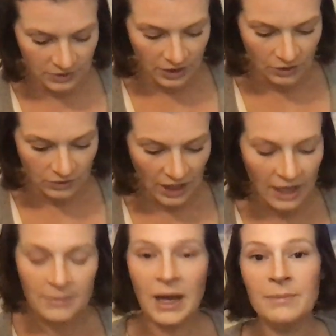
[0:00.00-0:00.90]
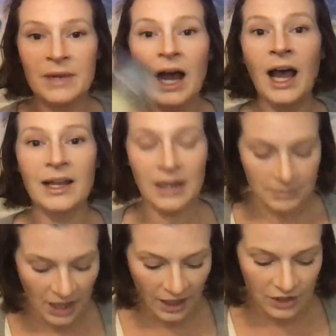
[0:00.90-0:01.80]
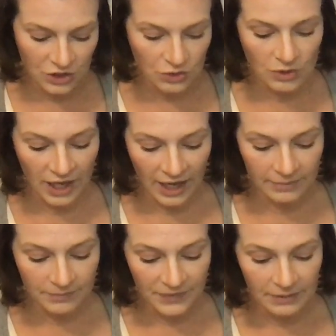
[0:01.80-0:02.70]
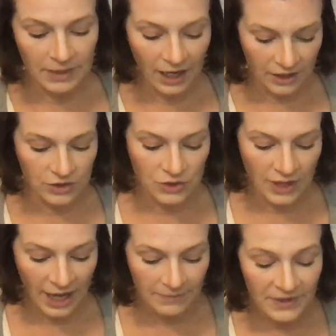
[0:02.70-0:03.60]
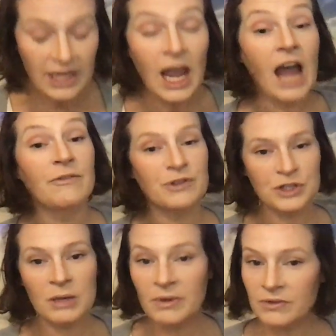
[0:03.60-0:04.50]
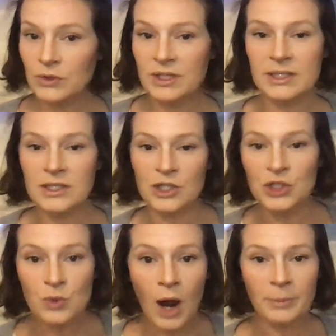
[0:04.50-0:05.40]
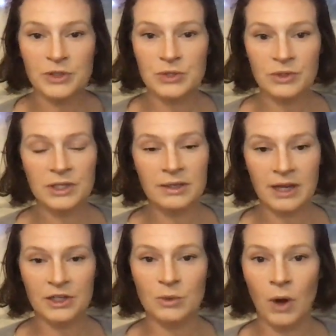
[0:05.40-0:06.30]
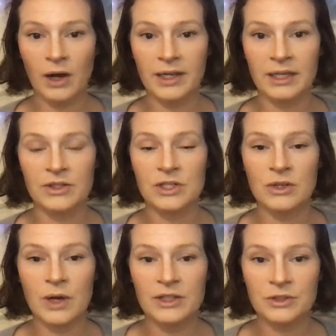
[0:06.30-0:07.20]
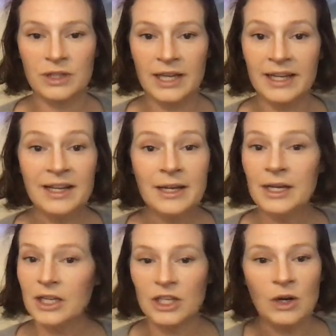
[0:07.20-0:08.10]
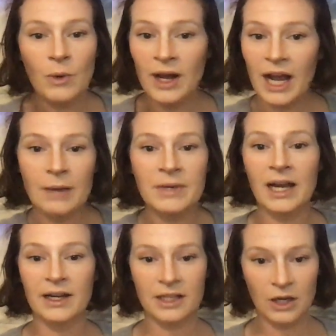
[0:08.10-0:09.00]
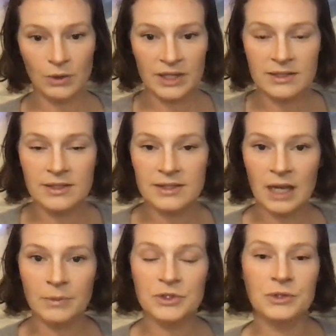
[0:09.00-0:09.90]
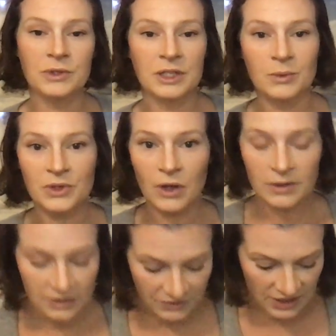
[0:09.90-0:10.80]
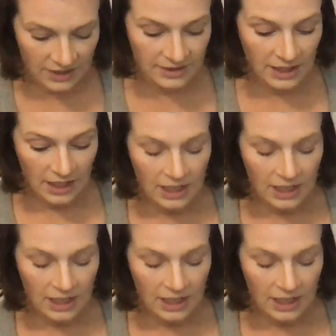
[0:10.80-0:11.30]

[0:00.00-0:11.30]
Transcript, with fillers: no. I am, I'm not, I'm not going to do that. I'm not going to do that. And for some of you, this is a new opportunity that you're walking into, and you're like, you know what? I'm not going to go into this opportunity with all of these